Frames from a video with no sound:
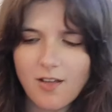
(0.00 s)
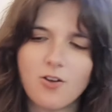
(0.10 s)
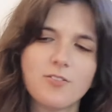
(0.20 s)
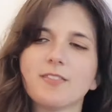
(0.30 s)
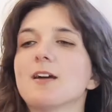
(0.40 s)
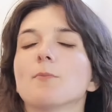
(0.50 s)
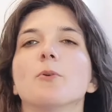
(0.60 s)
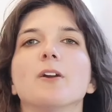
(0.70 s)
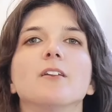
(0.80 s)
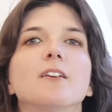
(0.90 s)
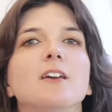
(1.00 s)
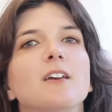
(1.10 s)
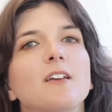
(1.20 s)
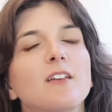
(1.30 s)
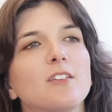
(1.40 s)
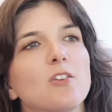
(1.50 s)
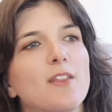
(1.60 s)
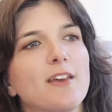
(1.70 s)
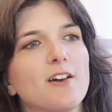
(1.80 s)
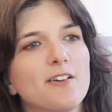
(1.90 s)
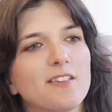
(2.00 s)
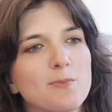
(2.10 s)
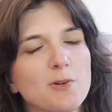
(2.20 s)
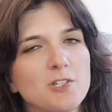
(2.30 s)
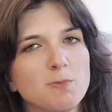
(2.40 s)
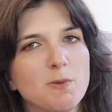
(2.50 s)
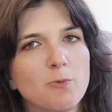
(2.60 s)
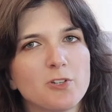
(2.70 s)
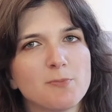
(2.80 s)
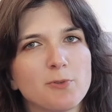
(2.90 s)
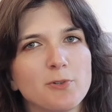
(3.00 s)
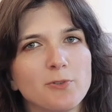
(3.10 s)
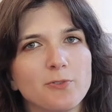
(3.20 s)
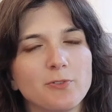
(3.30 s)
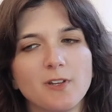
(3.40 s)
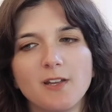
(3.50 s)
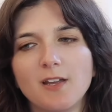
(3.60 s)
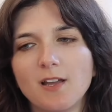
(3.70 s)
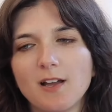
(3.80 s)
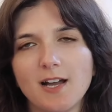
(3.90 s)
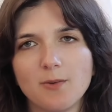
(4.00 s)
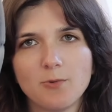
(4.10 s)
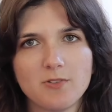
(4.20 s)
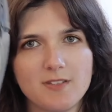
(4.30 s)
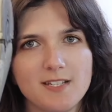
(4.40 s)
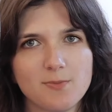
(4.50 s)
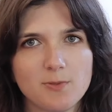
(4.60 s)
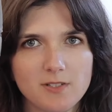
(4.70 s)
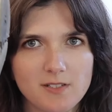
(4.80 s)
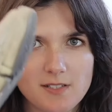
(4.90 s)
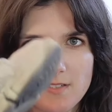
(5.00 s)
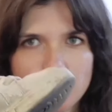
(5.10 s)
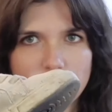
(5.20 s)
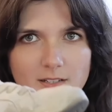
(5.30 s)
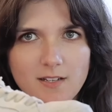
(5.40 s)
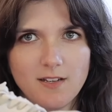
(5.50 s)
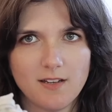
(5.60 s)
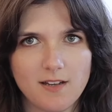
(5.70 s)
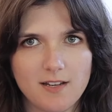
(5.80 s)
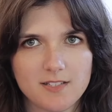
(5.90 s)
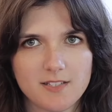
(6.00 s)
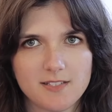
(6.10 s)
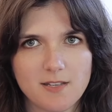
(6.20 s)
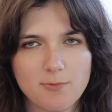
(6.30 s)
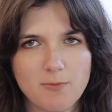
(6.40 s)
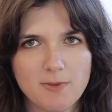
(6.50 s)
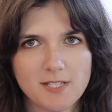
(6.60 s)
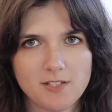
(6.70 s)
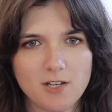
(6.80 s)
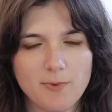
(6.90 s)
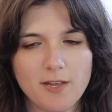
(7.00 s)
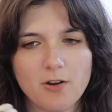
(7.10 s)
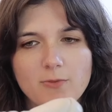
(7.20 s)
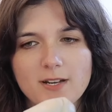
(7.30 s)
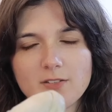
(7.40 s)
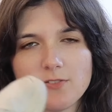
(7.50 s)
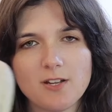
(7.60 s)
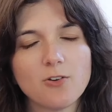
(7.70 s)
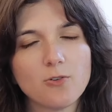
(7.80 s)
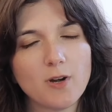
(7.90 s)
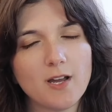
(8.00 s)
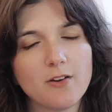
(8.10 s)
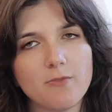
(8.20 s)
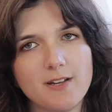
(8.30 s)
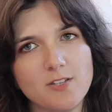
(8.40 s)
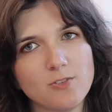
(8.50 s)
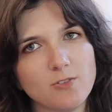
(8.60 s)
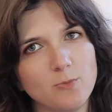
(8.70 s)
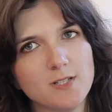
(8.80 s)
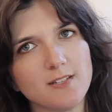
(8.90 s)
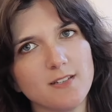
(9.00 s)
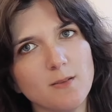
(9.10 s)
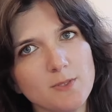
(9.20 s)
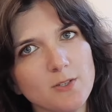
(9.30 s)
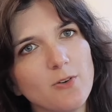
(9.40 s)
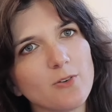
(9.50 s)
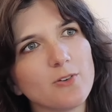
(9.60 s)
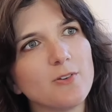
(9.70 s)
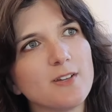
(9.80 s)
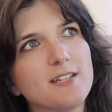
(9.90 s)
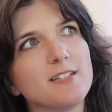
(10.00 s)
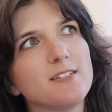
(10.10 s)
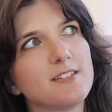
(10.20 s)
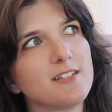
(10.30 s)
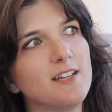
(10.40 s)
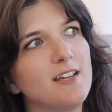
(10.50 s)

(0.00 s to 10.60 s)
on that point. So they are supposed to be waterproof. I wore these ones. As you can see, they're pretty messed up in a rainstorm. I got caught out in a rainstorm one time. So Hong Kong is